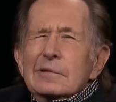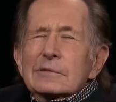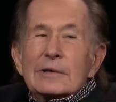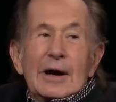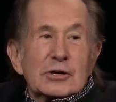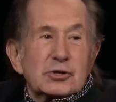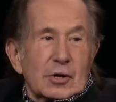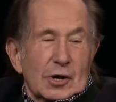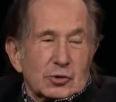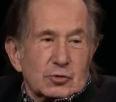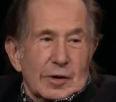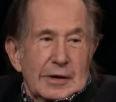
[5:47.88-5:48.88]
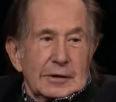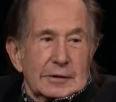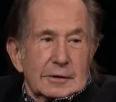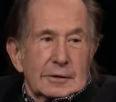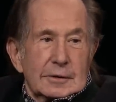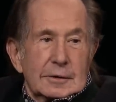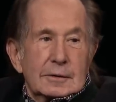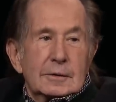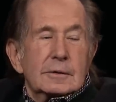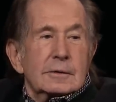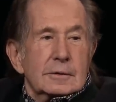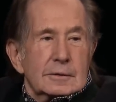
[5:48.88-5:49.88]
Loch Sheldrake.
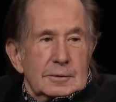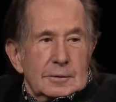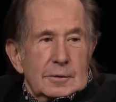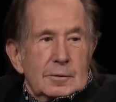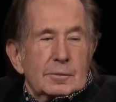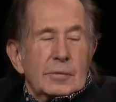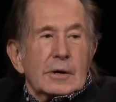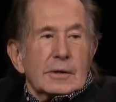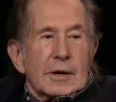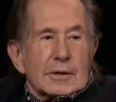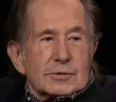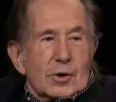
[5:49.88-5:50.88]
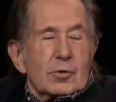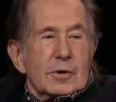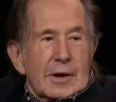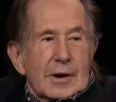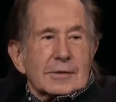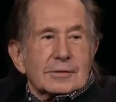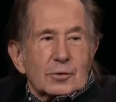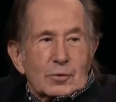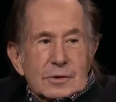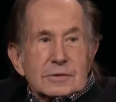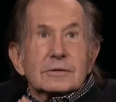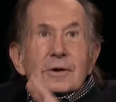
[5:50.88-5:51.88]
But yes, Oneonta
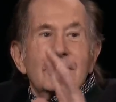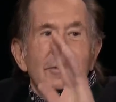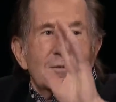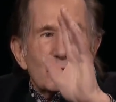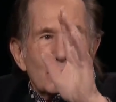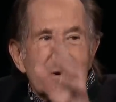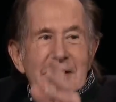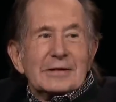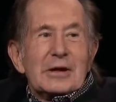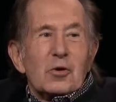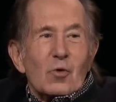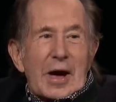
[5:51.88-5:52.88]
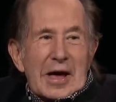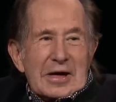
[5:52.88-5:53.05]
was that really was, away.